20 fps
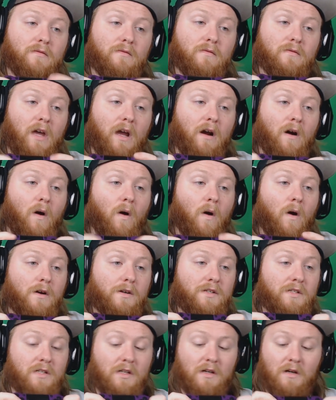there are
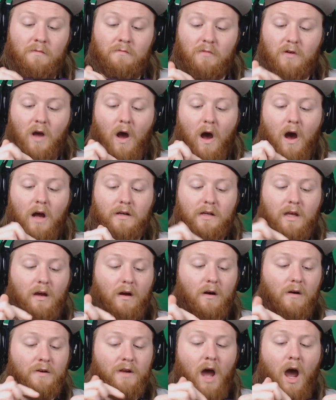some
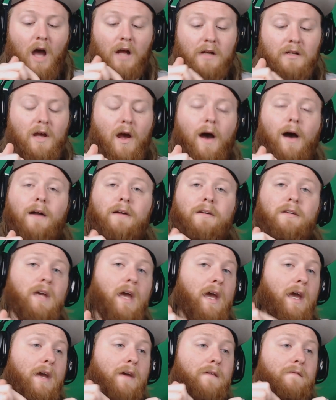
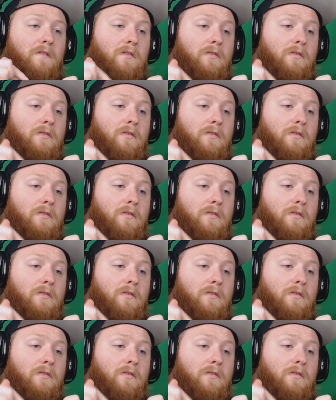non-concave